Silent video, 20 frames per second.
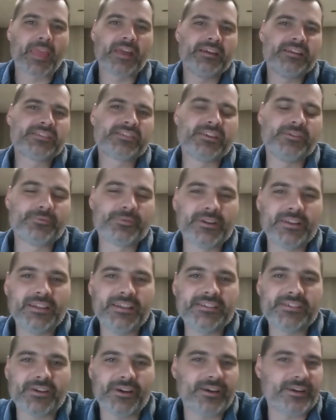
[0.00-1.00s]
Is he
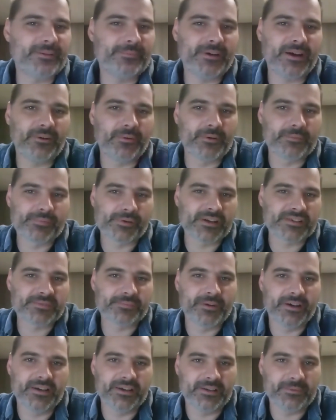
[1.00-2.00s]
really talking about what
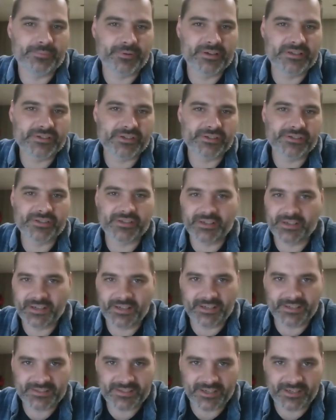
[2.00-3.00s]
prosperity preachers are
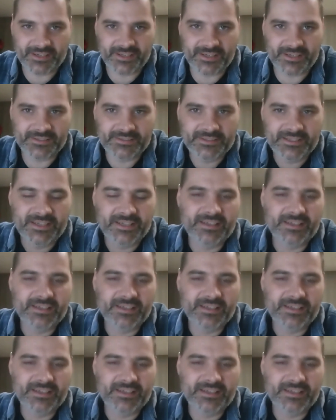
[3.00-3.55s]
going to tell you?